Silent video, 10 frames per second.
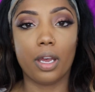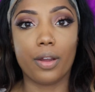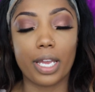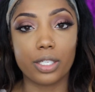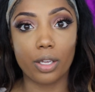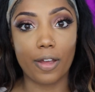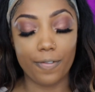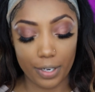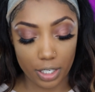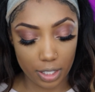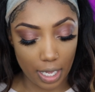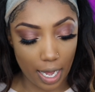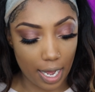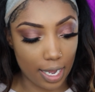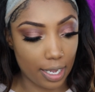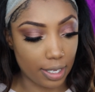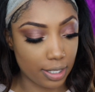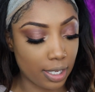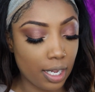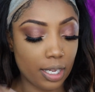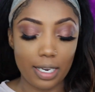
okay, so I finished the eyes.